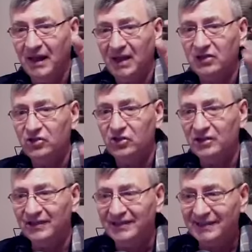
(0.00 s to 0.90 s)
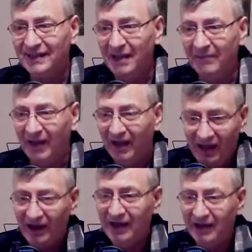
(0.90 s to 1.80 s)
in Jesus' name.
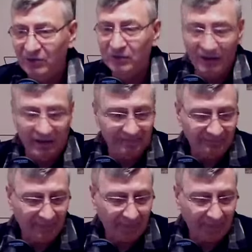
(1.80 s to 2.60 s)
Hallelujah.